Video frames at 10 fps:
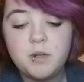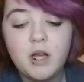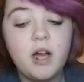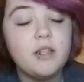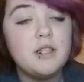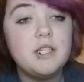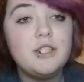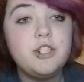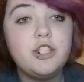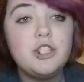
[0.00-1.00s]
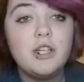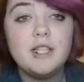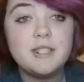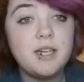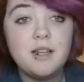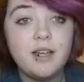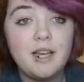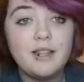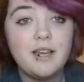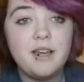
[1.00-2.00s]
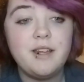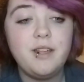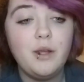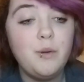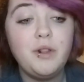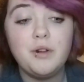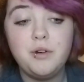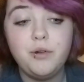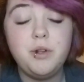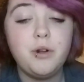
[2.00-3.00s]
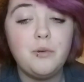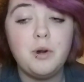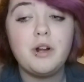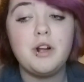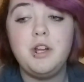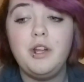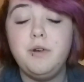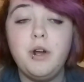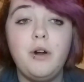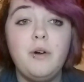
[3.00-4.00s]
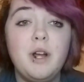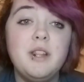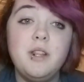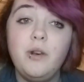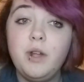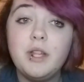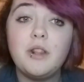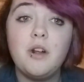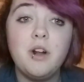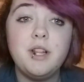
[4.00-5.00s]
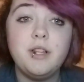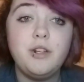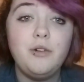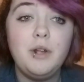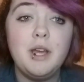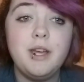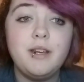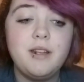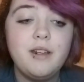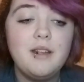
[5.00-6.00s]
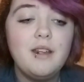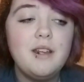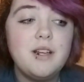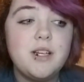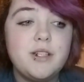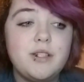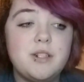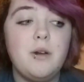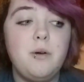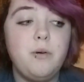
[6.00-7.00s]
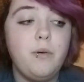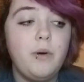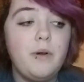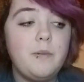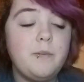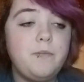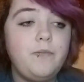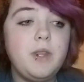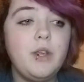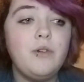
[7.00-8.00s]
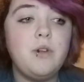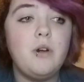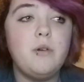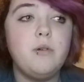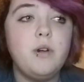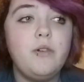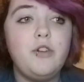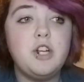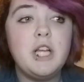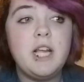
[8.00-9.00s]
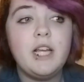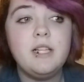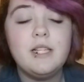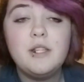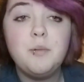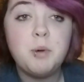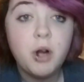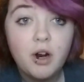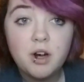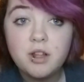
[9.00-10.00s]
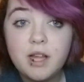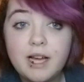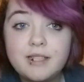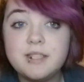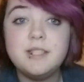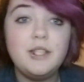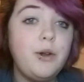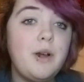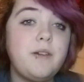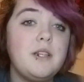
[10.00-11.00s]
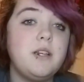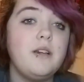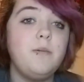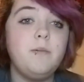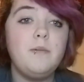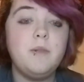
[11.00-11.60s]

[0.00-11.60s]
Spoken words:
college, it's not like that. You either do your work or you don't, and then you get the grade that you get. So, if you're taking these super hard classes, you have to